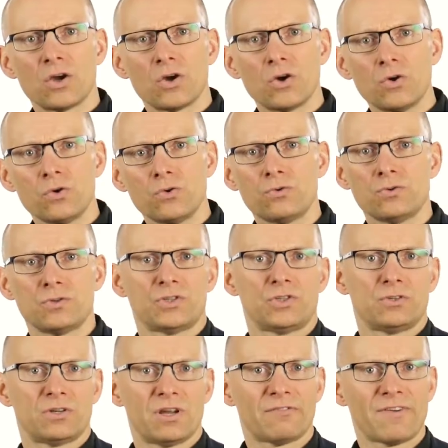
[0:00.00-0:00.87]
who
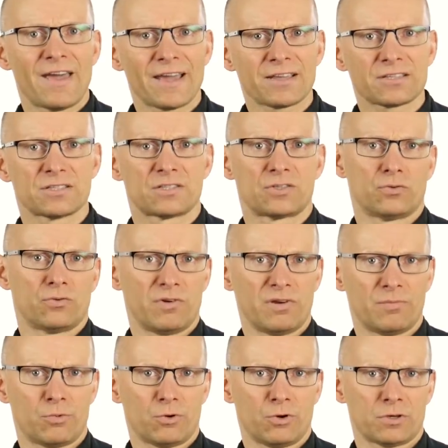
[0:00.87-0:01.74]
should have access to the
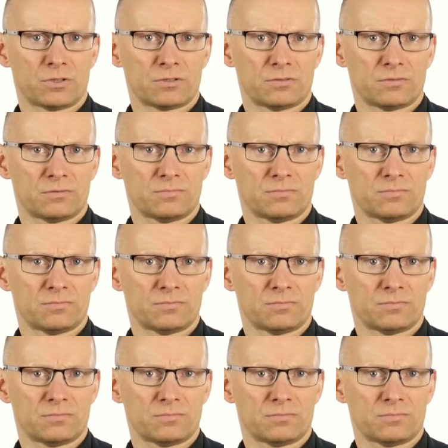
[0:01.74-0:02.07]
report.